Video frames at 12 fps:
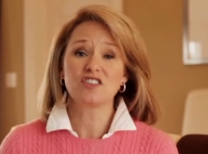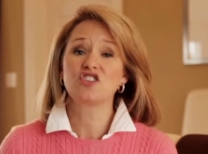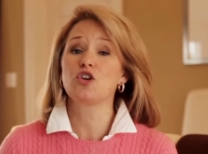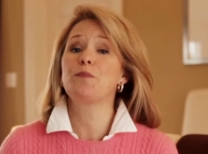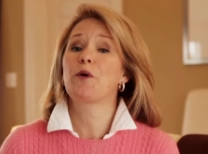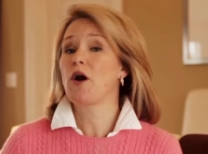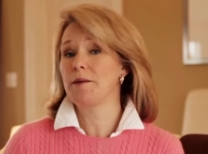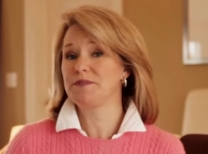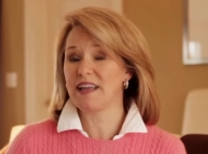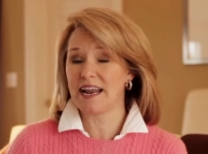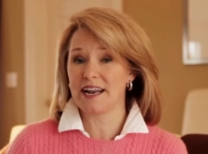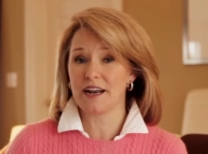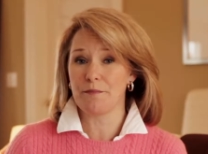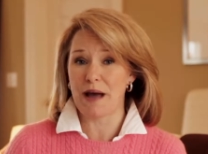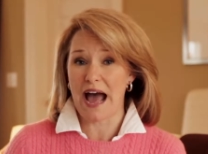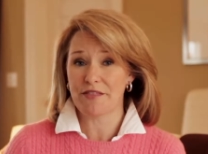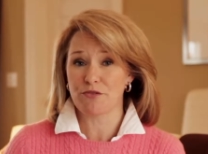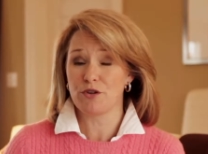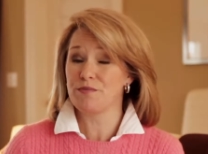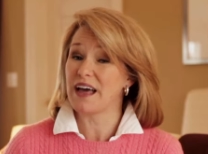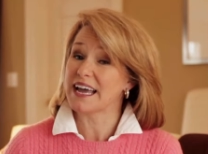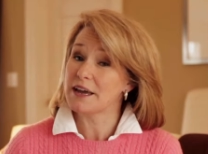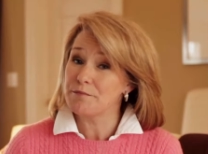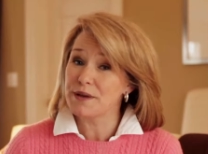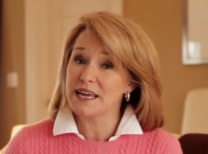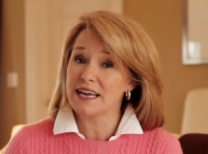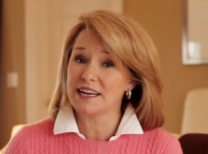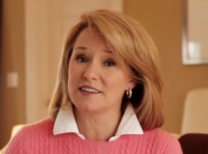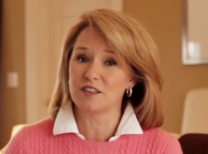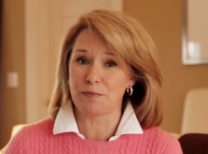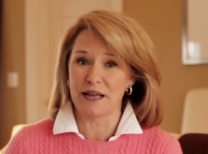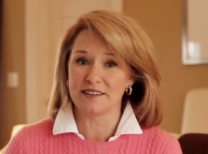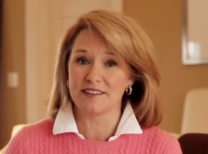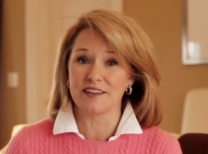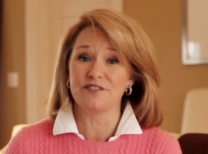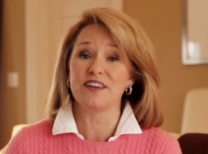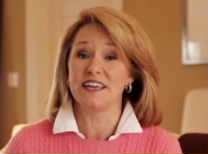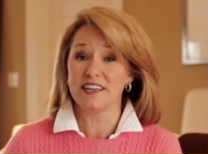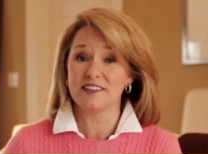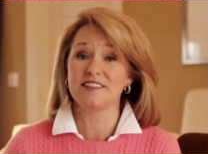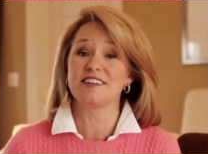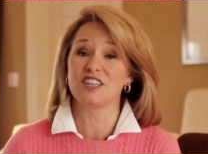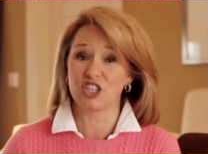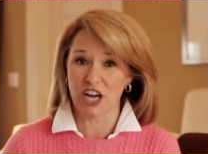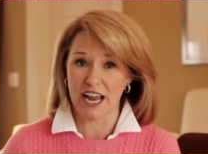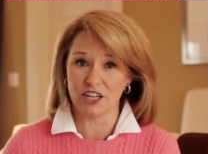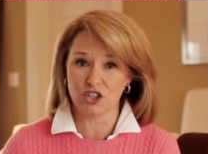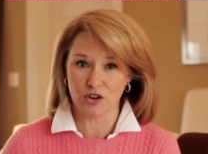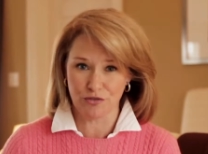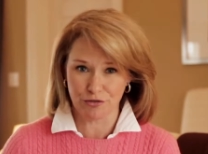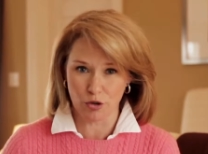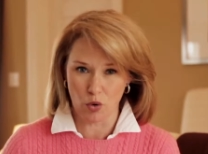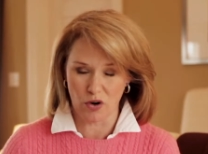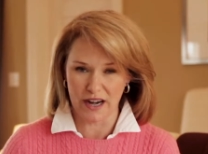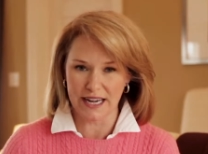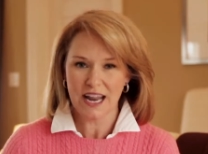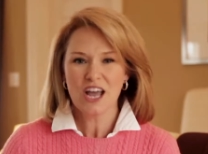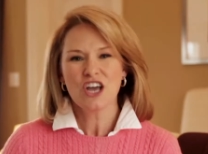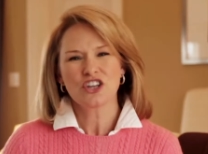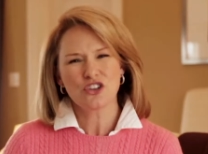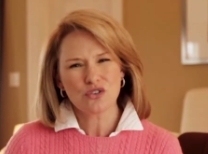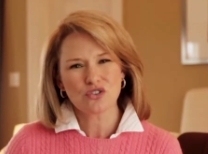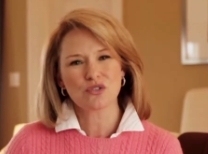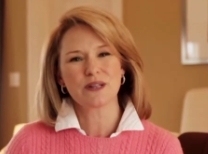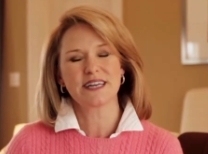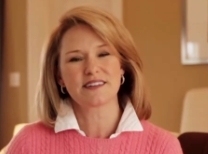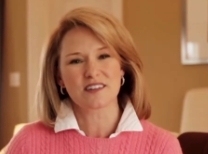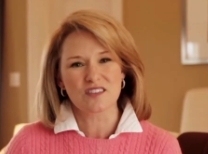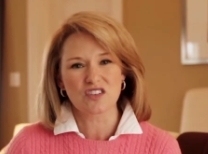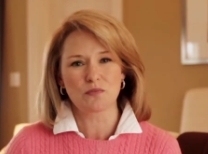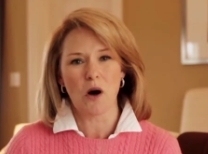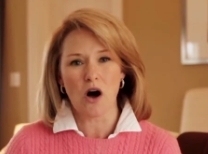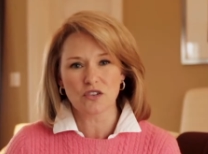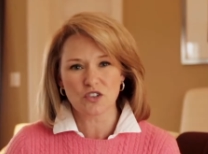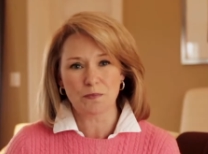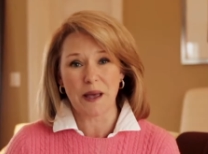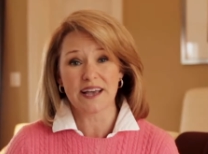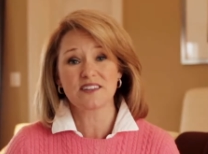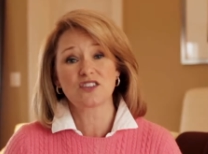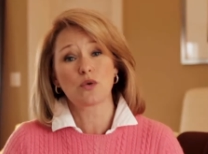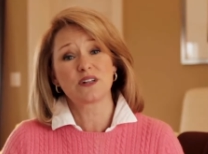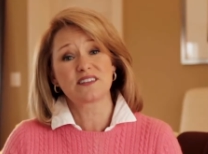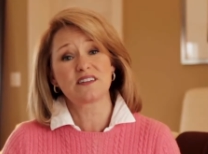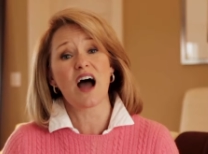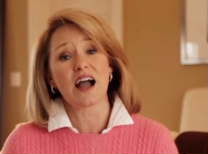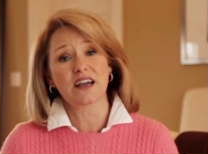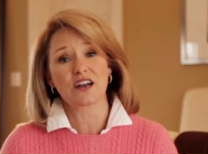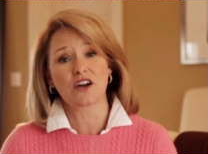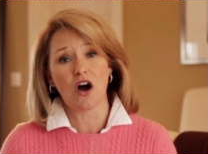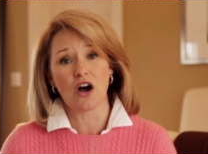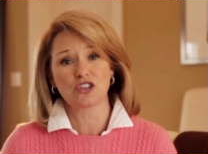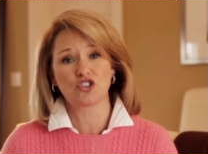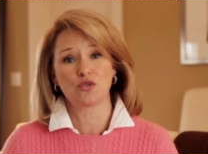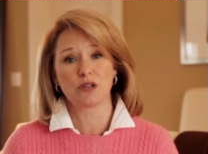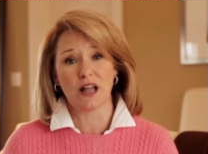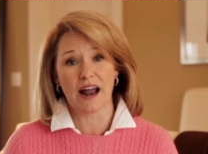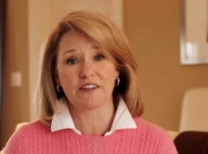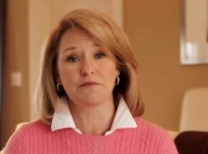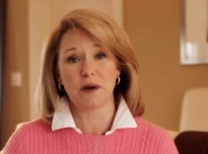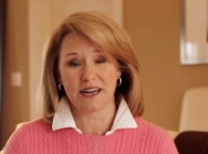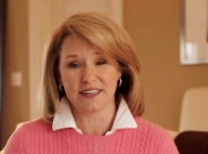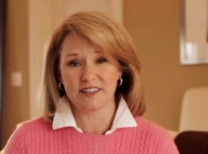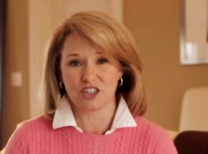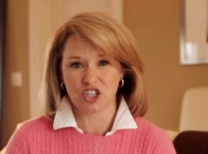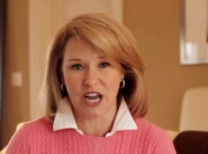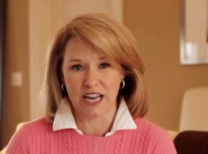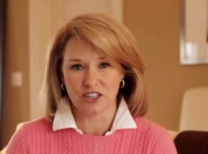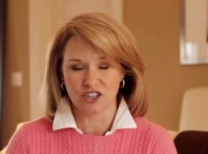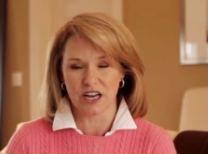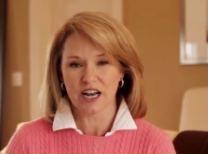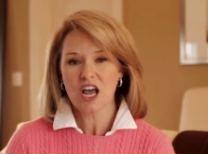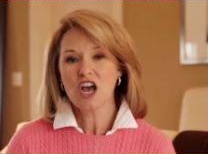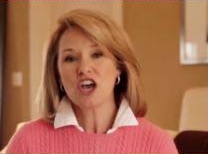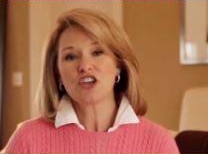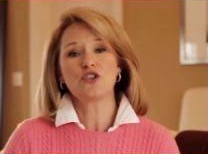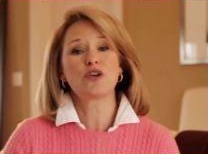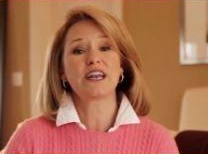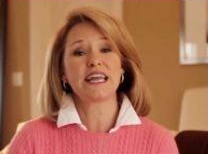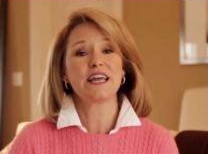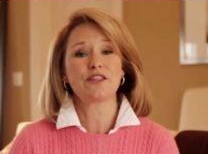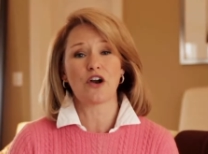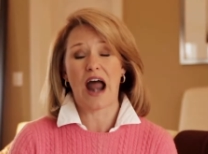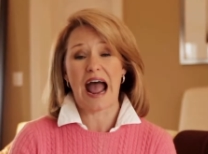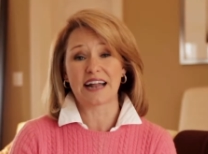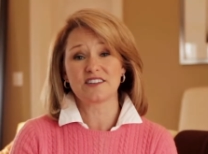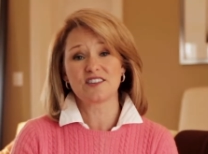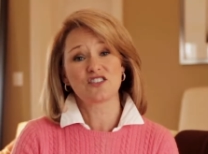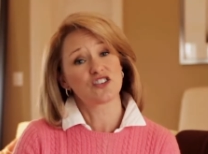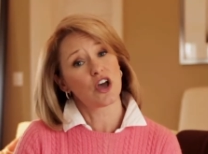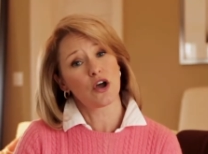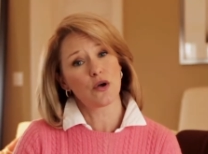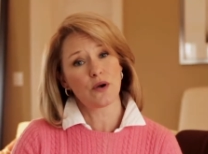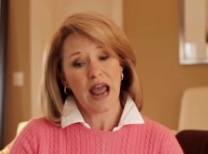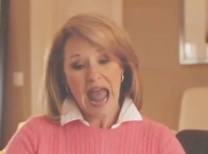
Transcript: super update in a bathroom that can be inexpensive is to change your flooring. Usually it's a small space, so it's not gonna cost you a lot of money to change it. You could either add stone,